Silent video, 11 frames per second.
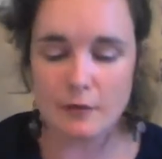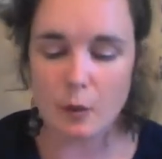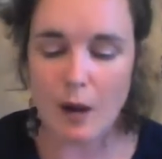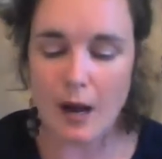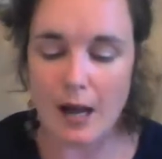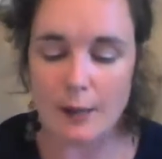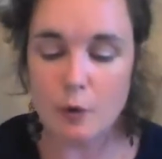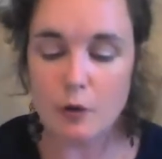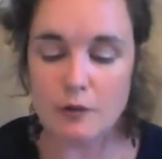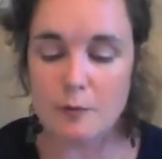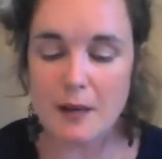So I
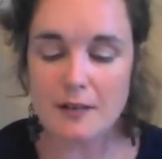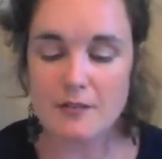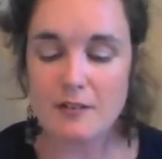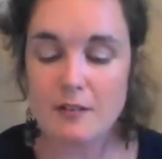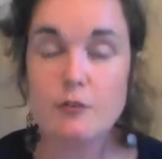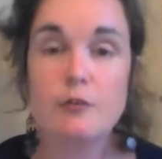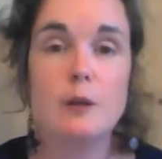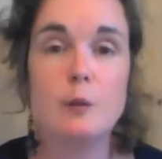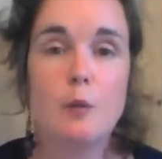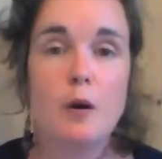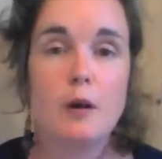walked past a tree
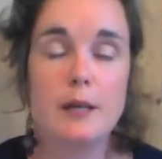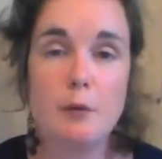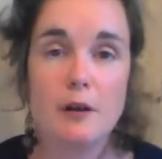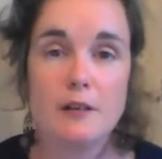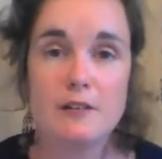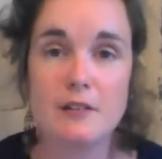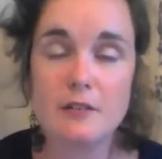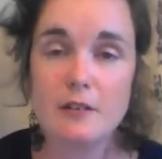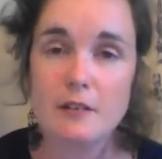with wonky branches.